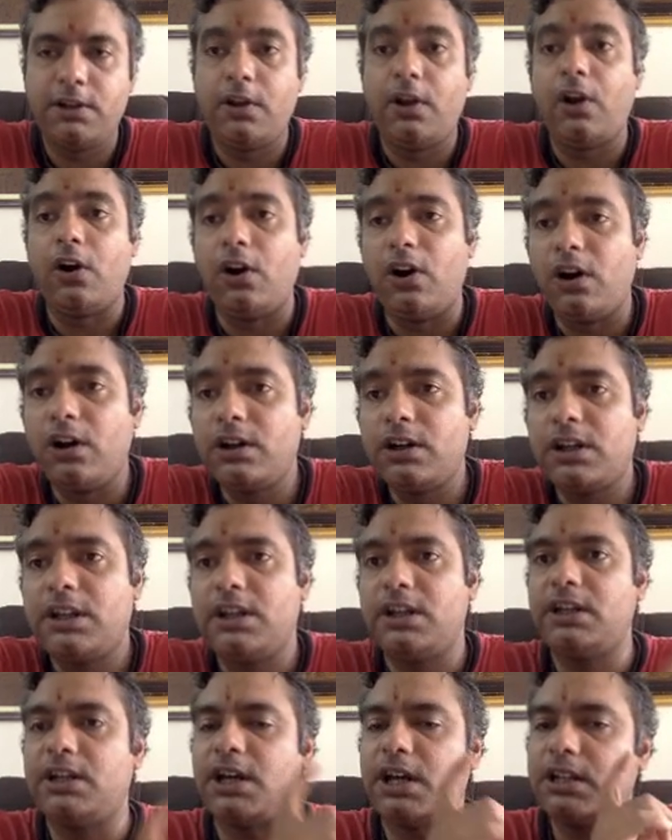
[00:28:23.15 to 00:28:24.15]
Or
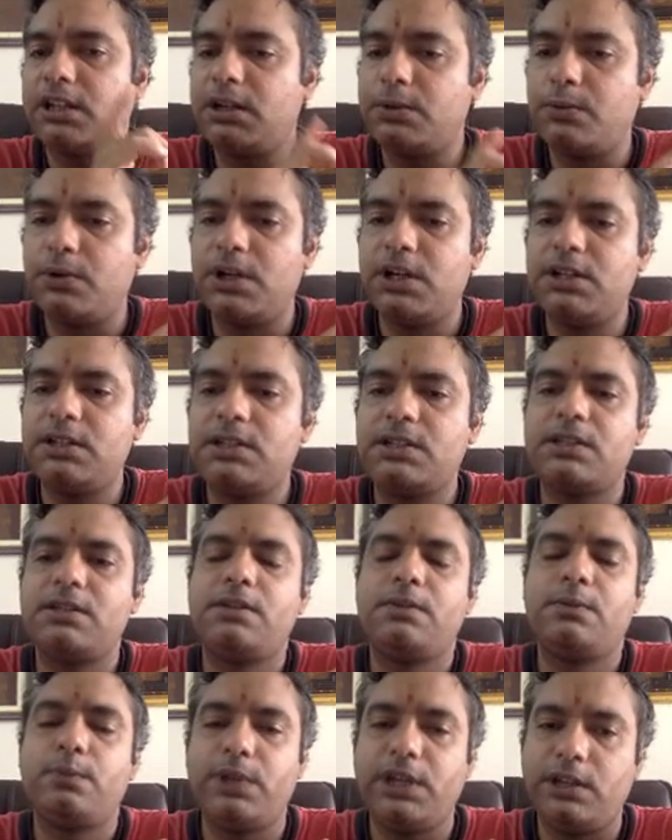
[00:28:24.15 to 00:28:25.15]
in other words,
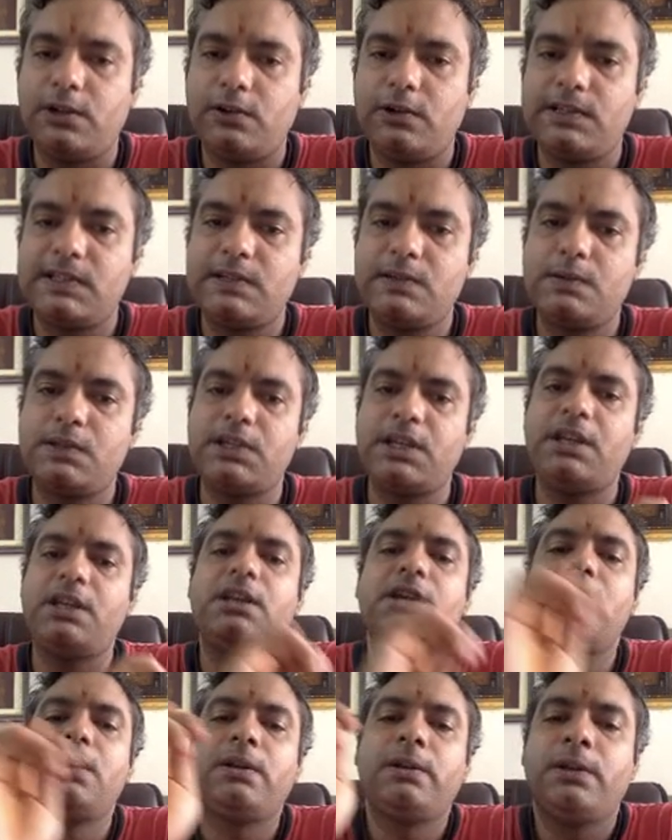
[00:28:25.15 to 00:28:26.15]
we can also say
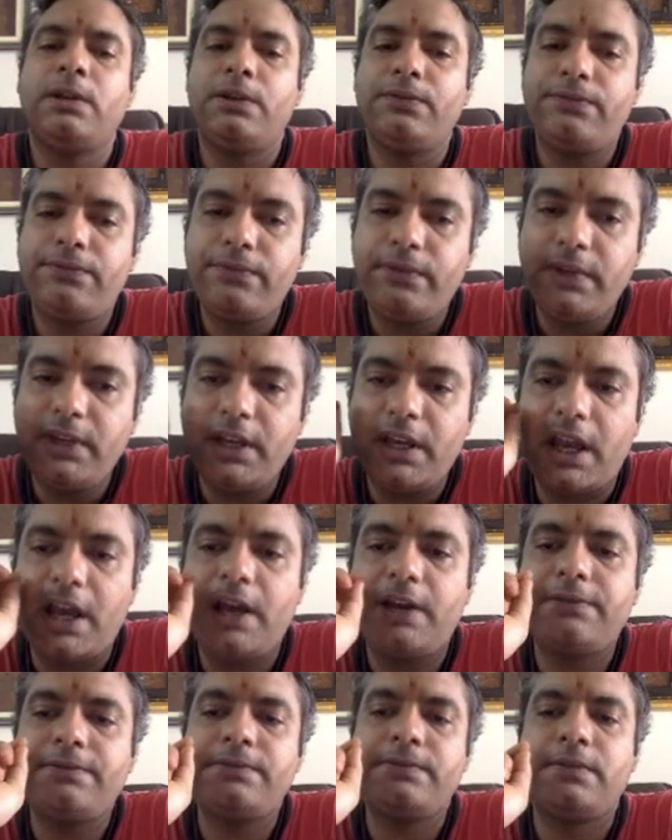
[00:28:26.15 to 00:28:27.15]
if we
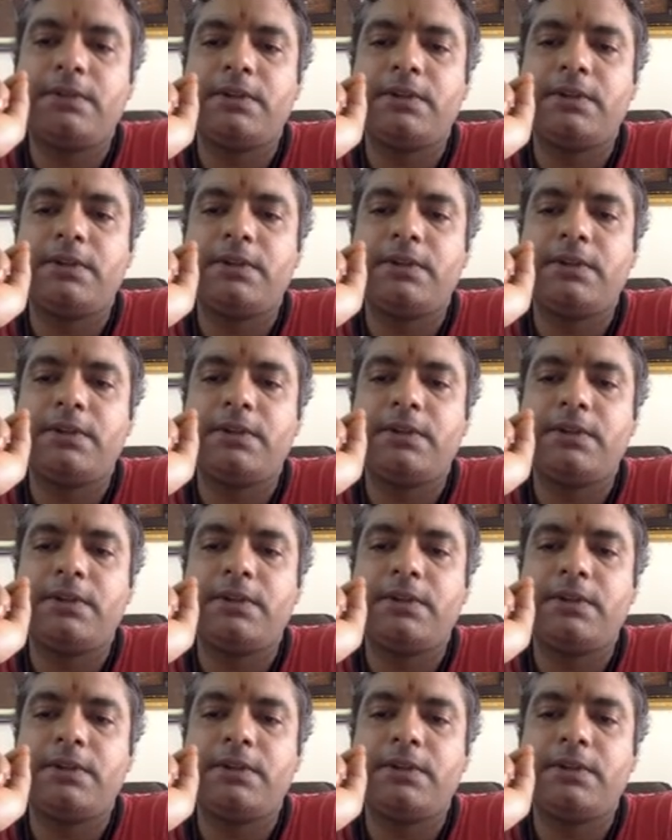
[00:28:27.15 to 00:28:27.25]
have